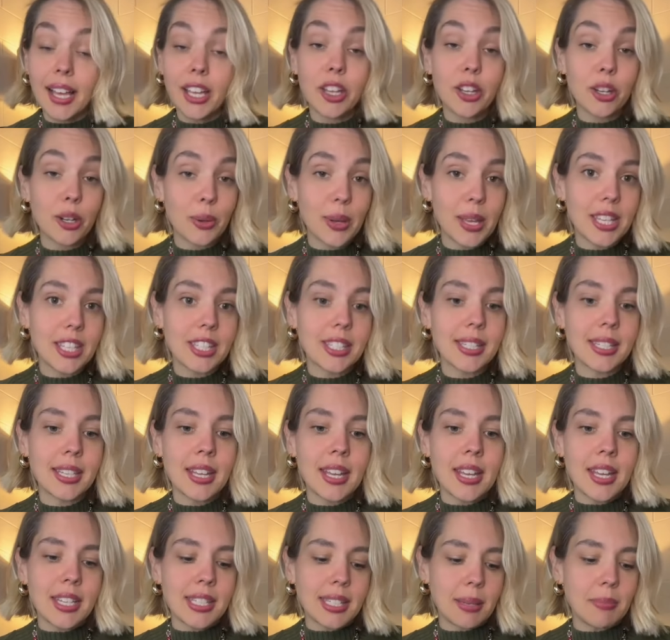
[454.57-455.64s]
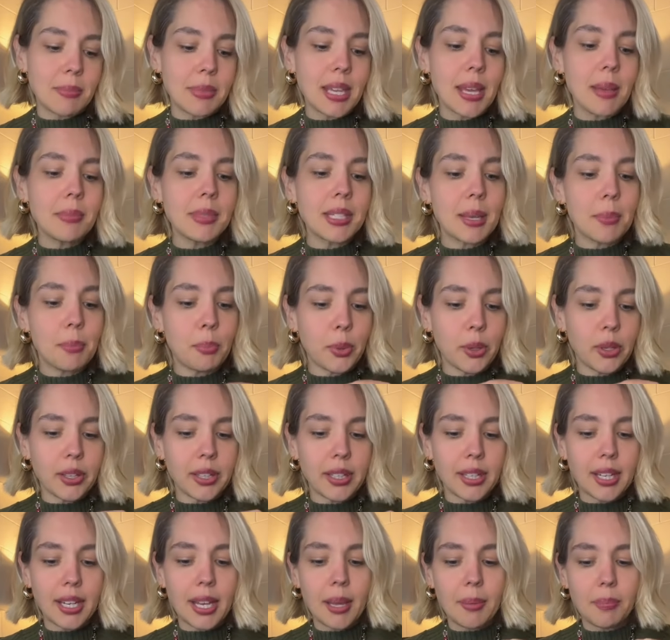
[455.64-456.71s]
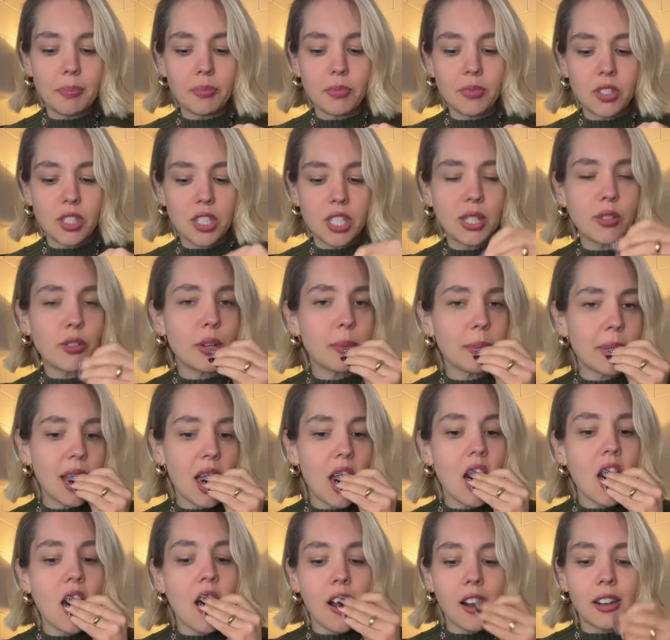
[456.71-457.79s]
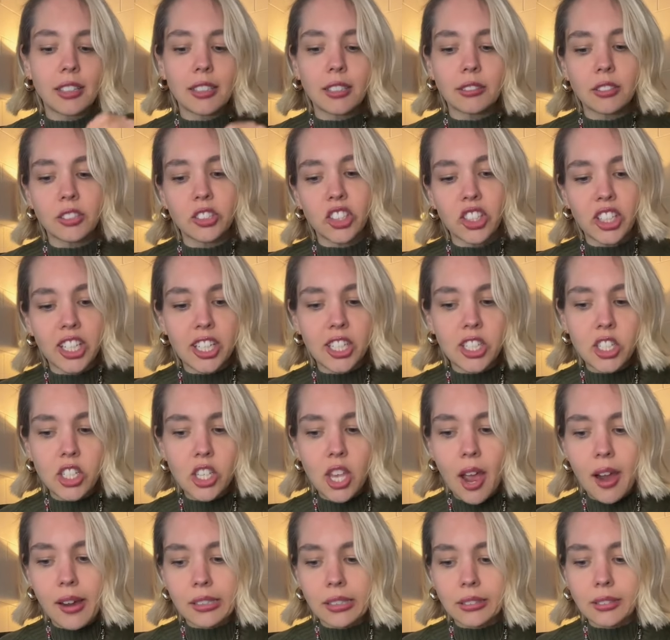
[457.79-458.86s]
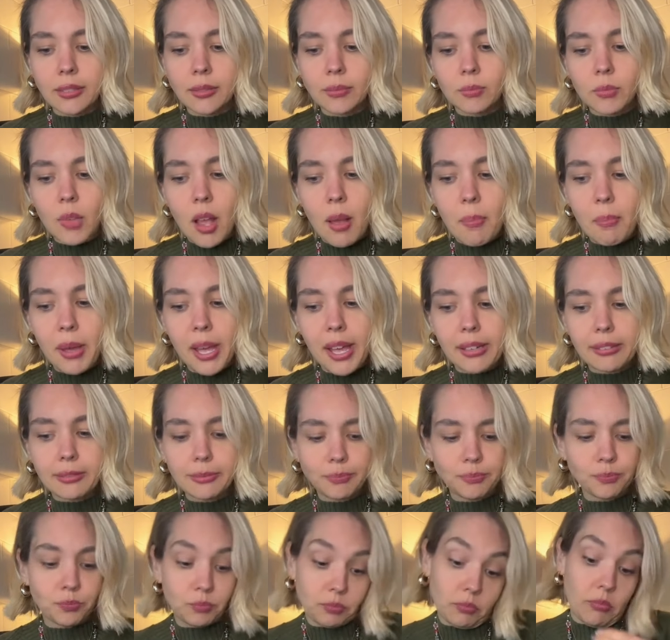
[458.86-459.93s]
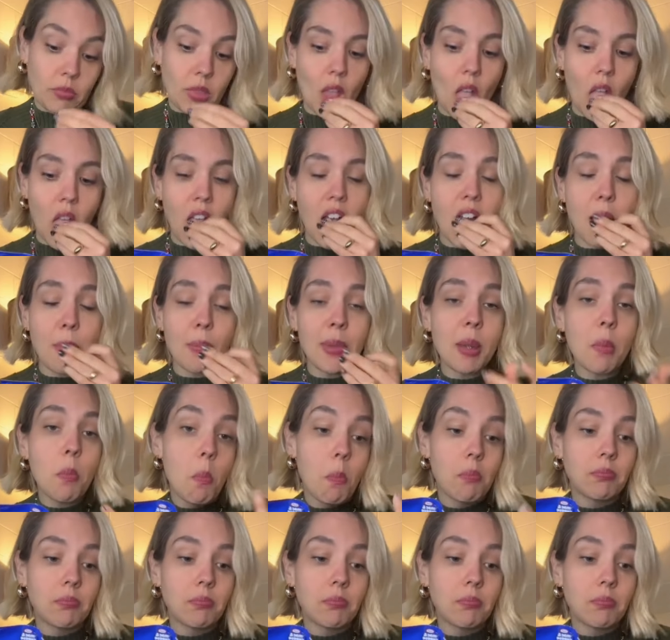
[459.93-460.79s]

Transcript: go to waste. Sometimes I boil it up just for my chickens, but I mean,